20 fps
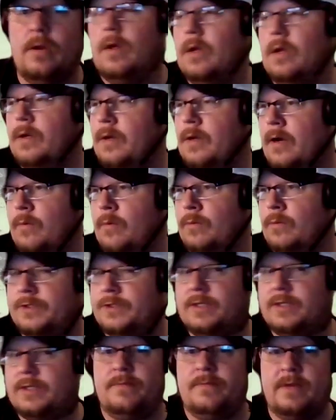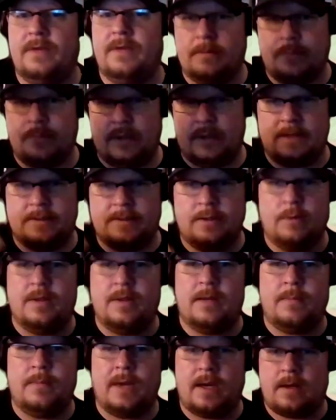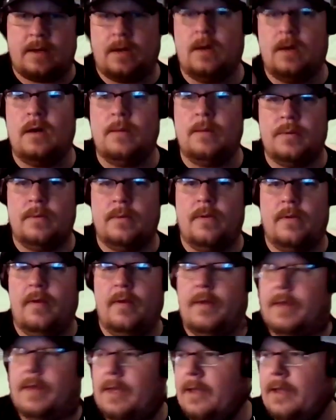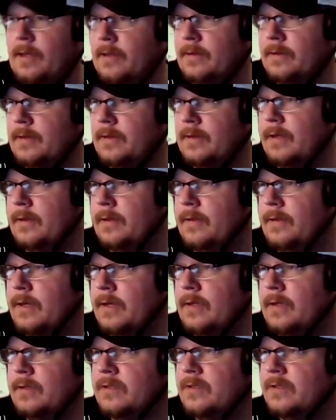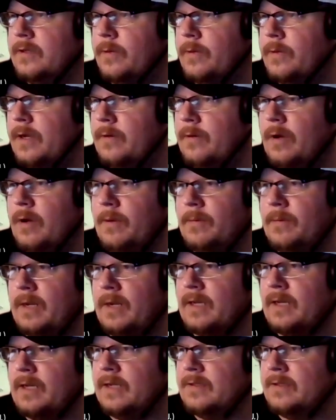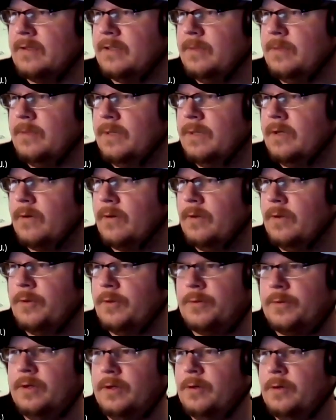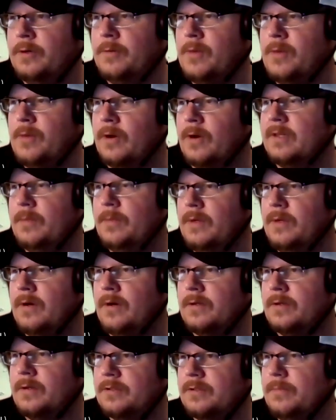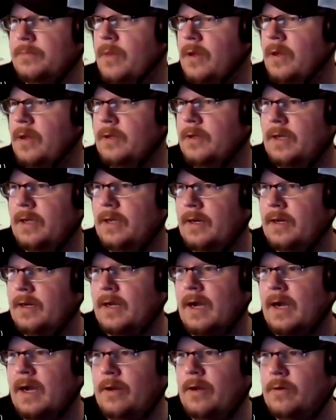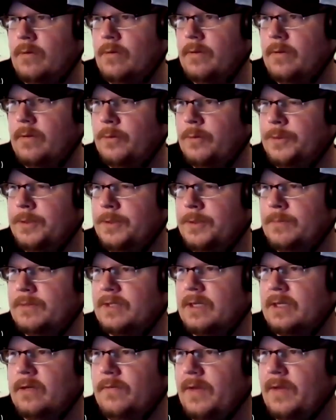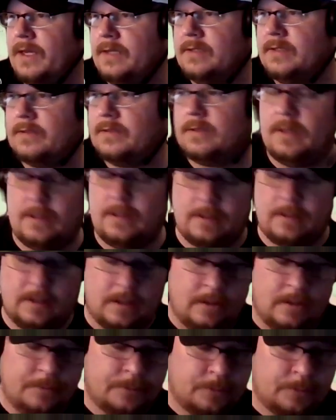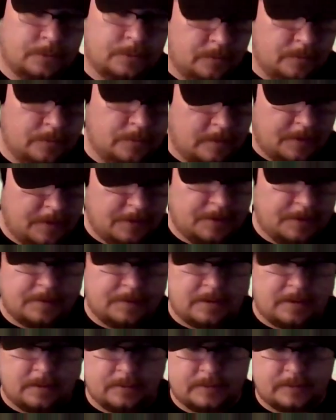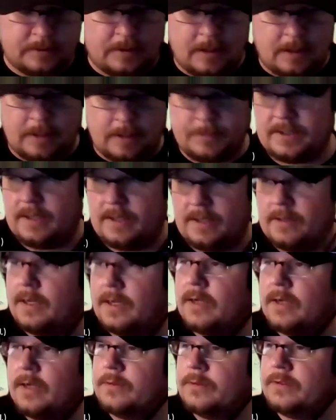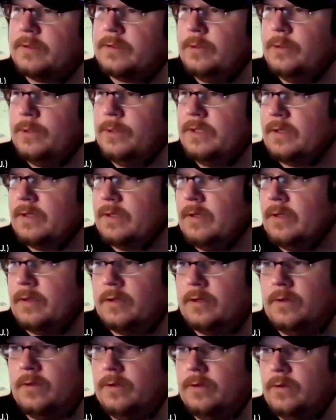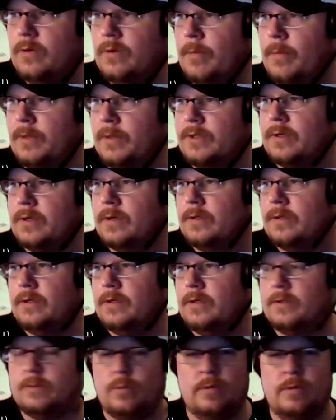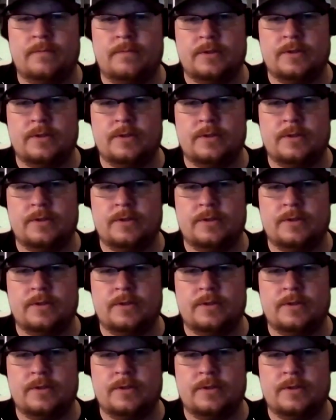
Now we'll see if he can plateau that back up and kind of sit around. I'd like to see him hitting around the 300 mark. That'd be awesome. And a guy who himself has gone through those ups and downs, Luis Angel Acuna, who I mentioned earlier, is 1 for 2